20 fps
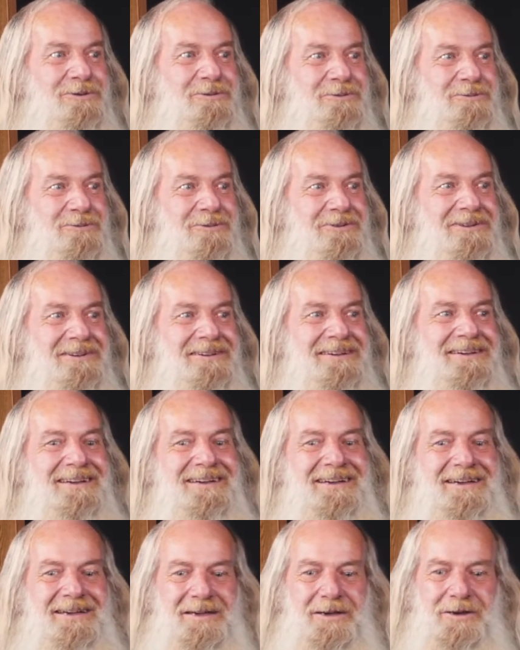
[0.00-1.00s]
Or
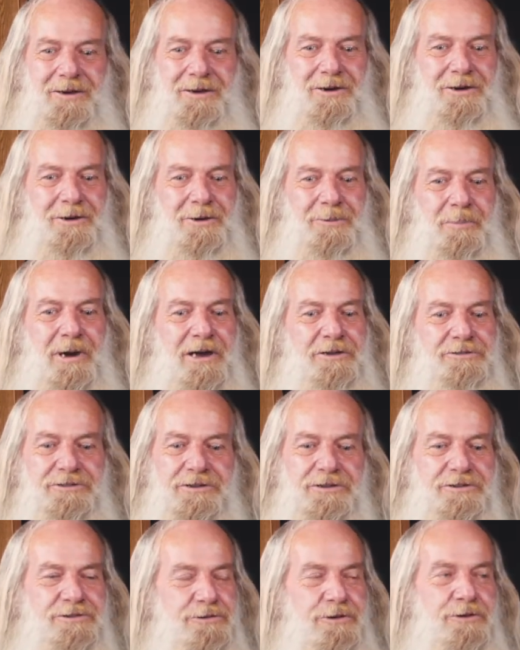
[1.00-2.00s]
uh, mine's
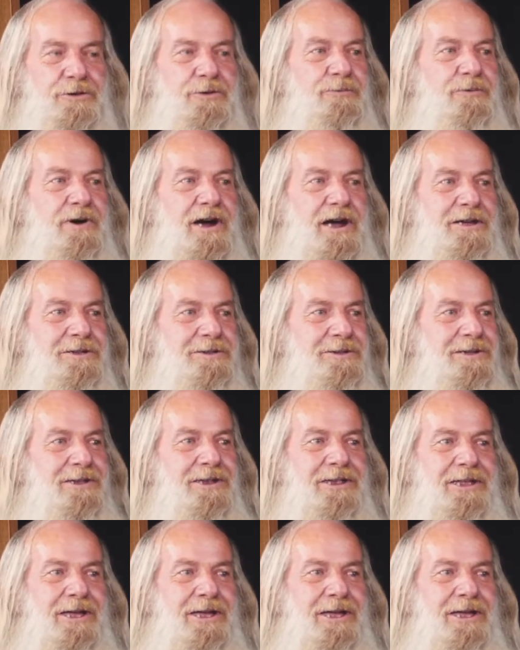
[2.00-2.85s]
easier to find, and